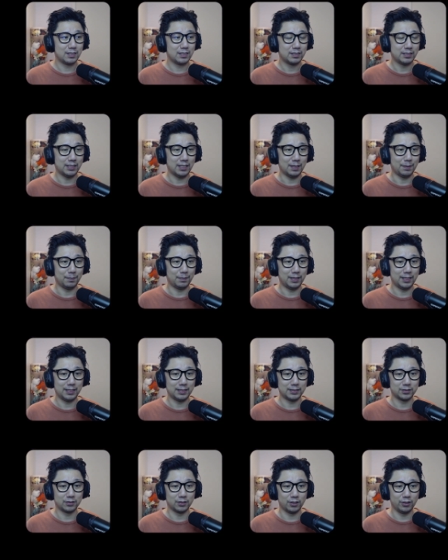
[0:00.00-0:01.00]
yeah, let
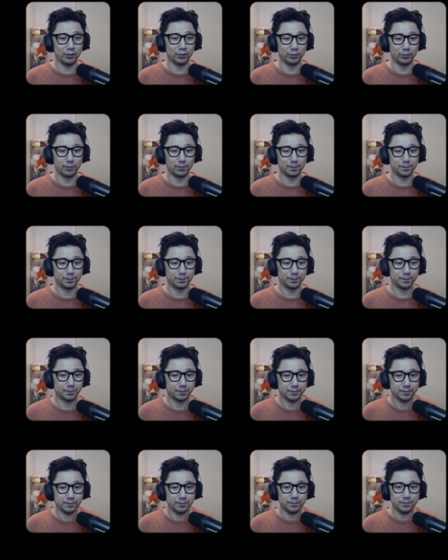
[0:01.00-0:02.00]
us know.
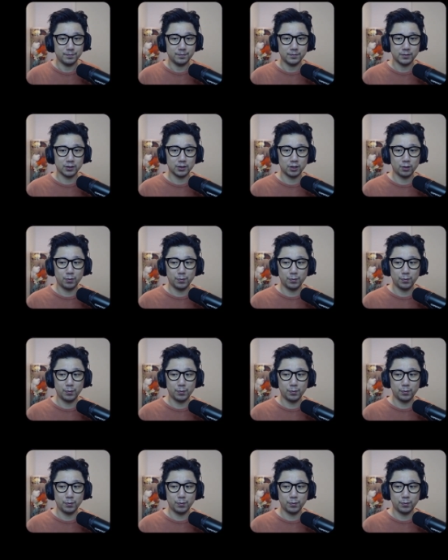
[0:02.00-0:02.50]
So